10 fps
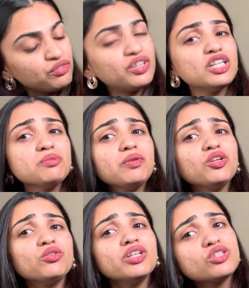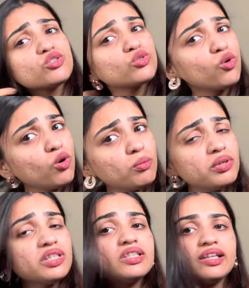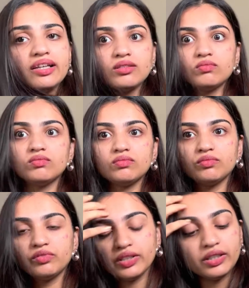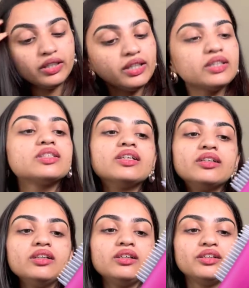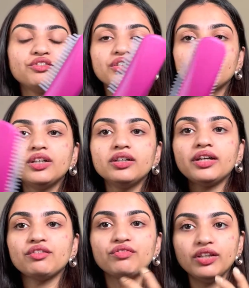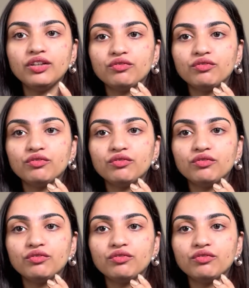first speed only, it's so much like windy. It's a little difficult, I feel.